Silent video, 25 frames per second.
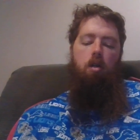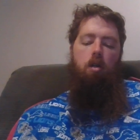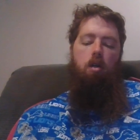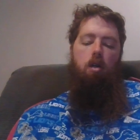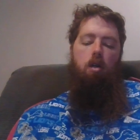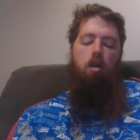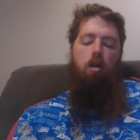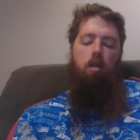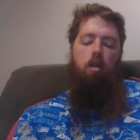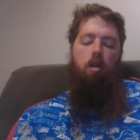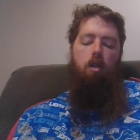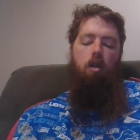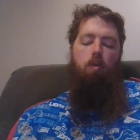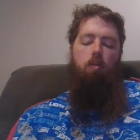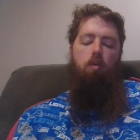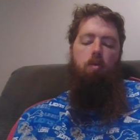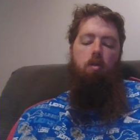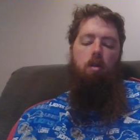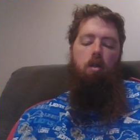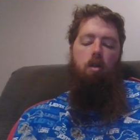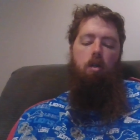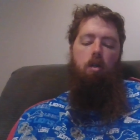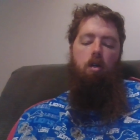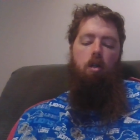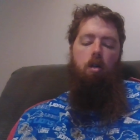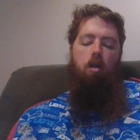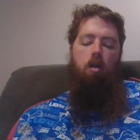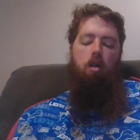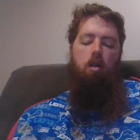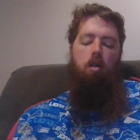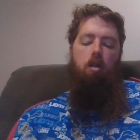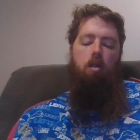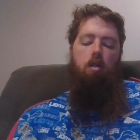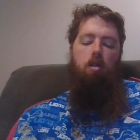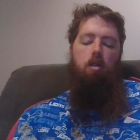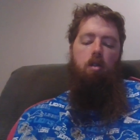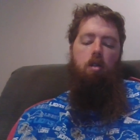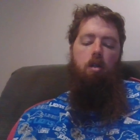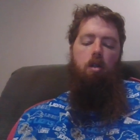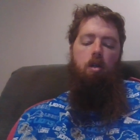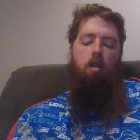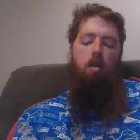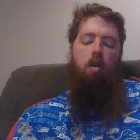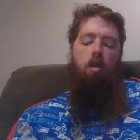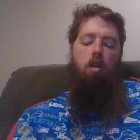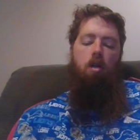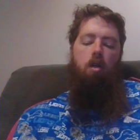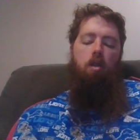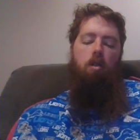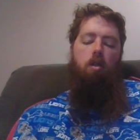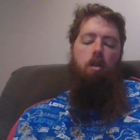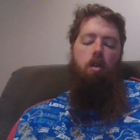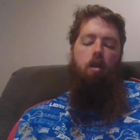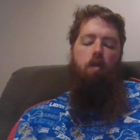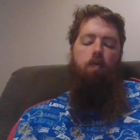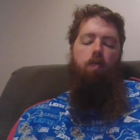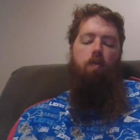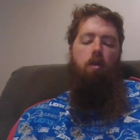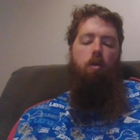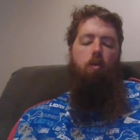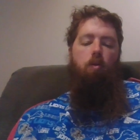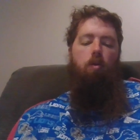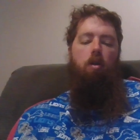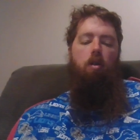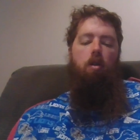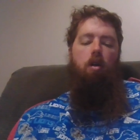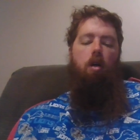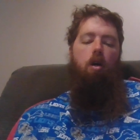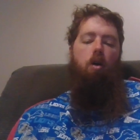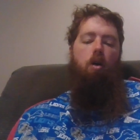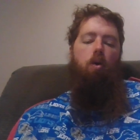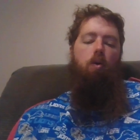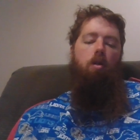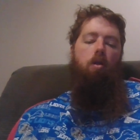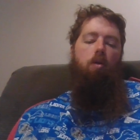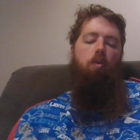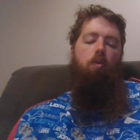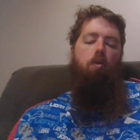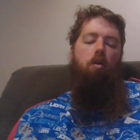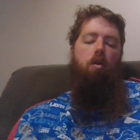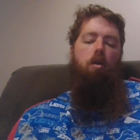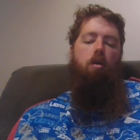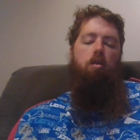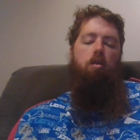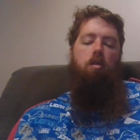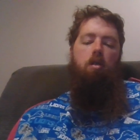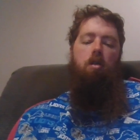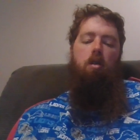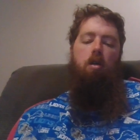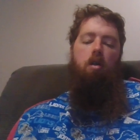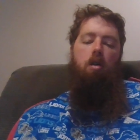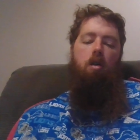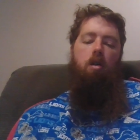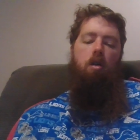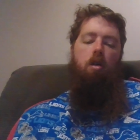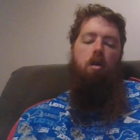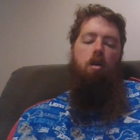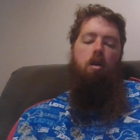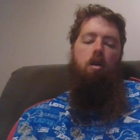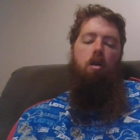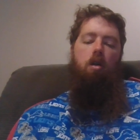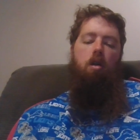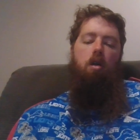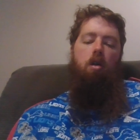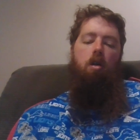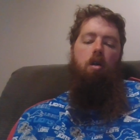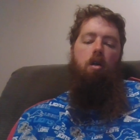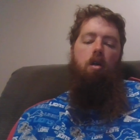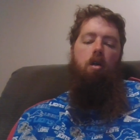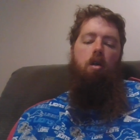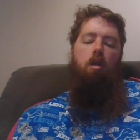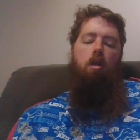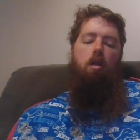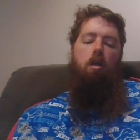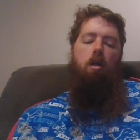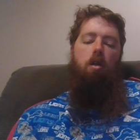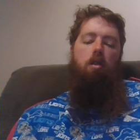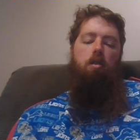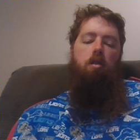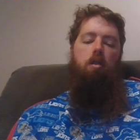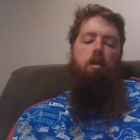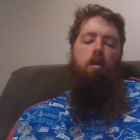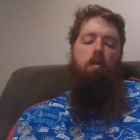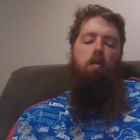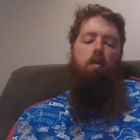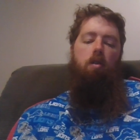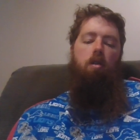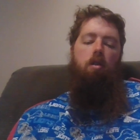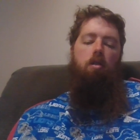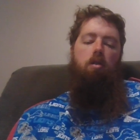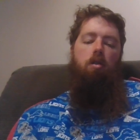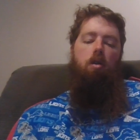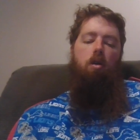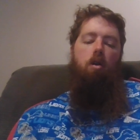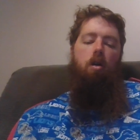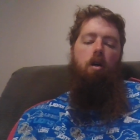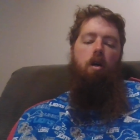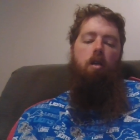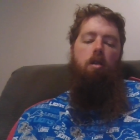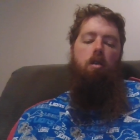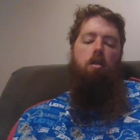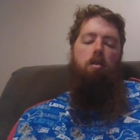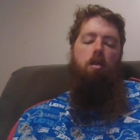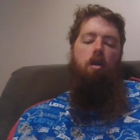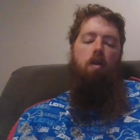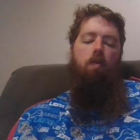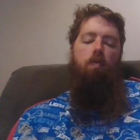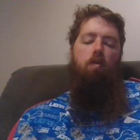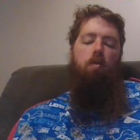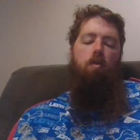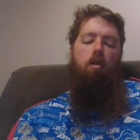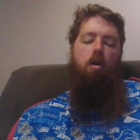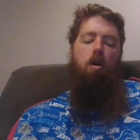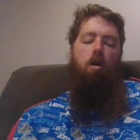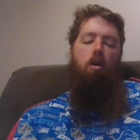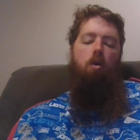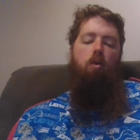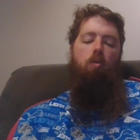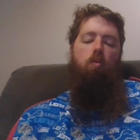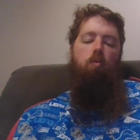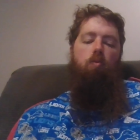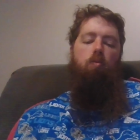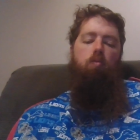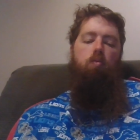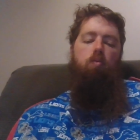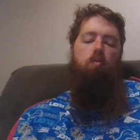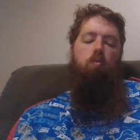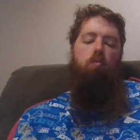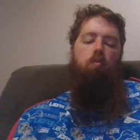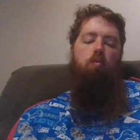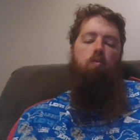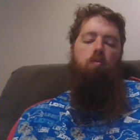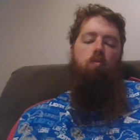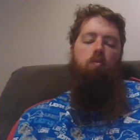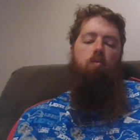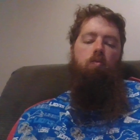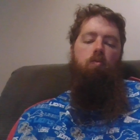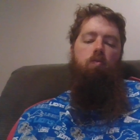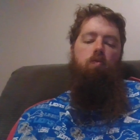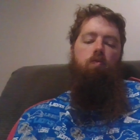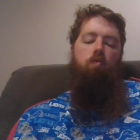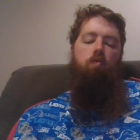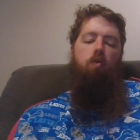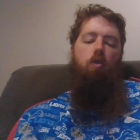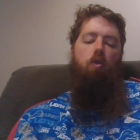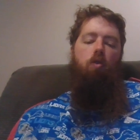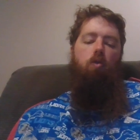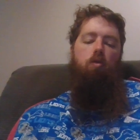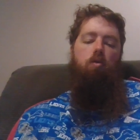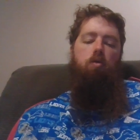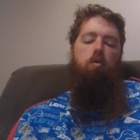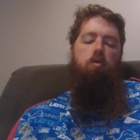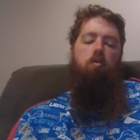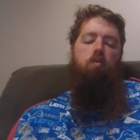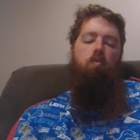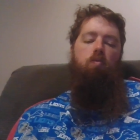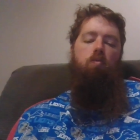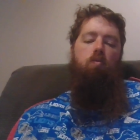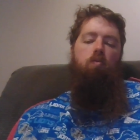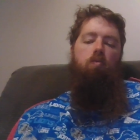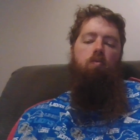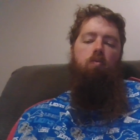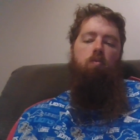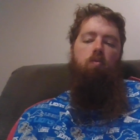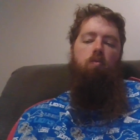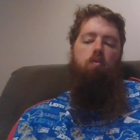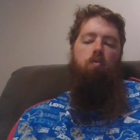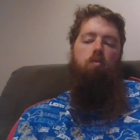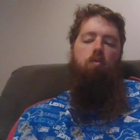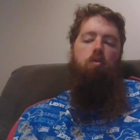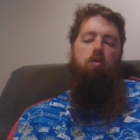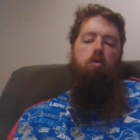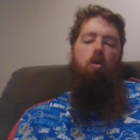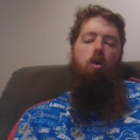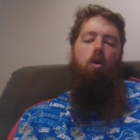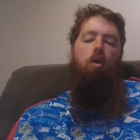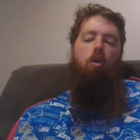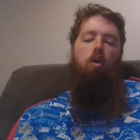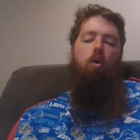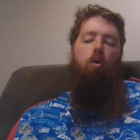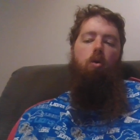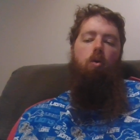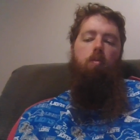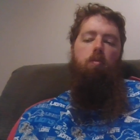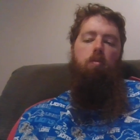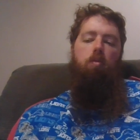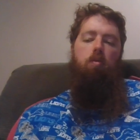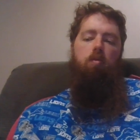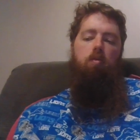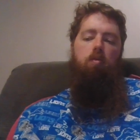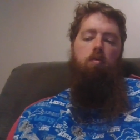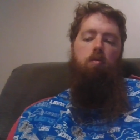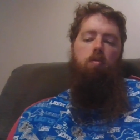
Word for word: I can't really uh, think of any right now. Anyways, that's it. That's all I had to say for now, folks. Shalom.